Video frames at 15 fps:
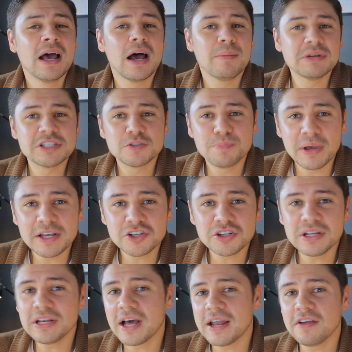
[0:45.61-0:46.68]
I'm
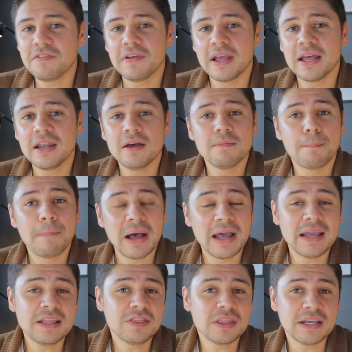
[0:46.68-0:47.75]
especially not a fan of
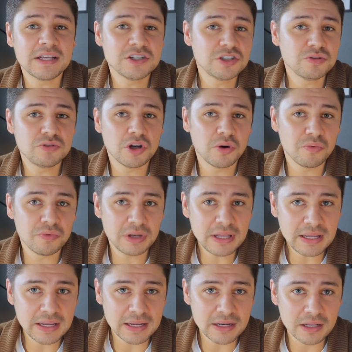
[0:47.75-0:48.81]
buying things you don't
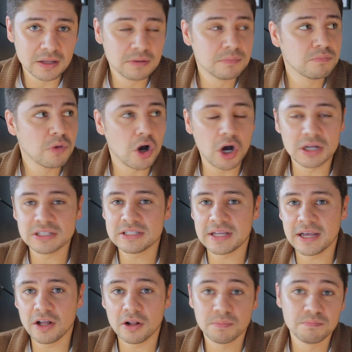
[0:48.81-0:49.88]
need, on
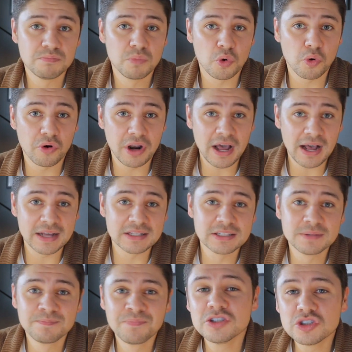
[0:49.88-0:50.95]
sale or
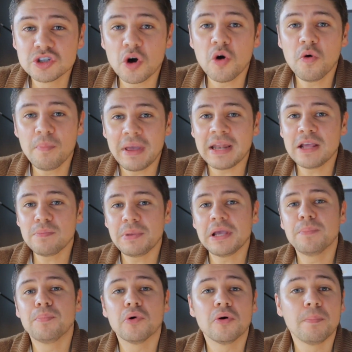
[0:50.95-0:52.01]
not. So many
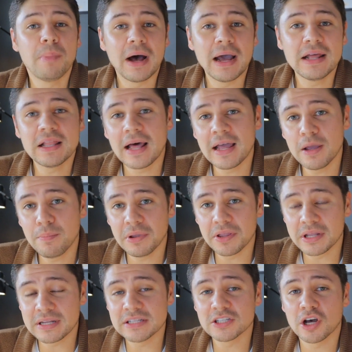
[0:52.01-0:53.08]
people buy
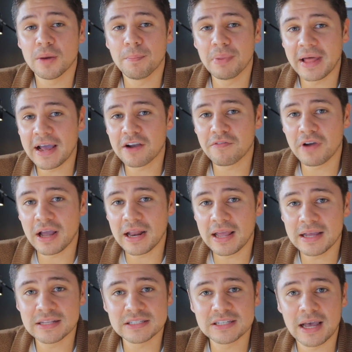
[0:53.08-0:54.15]
liabilities on Black
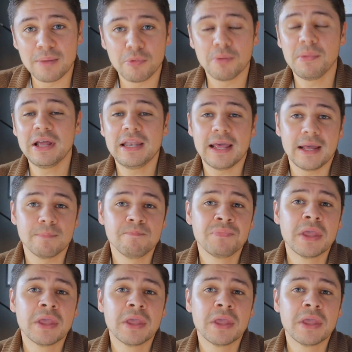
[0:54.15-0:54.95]
Friday and Cyber Monday,